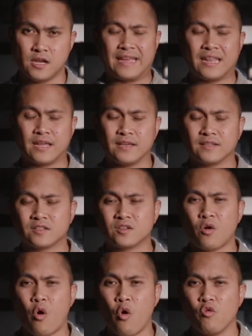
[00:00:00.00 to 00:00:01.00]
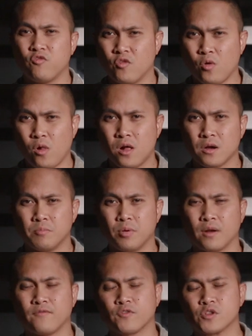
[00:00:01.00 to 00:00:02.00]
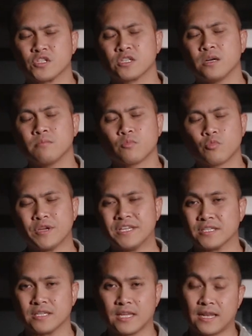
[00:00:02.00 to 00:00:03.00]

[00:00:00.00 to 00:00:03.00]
It is oval, but for some reason,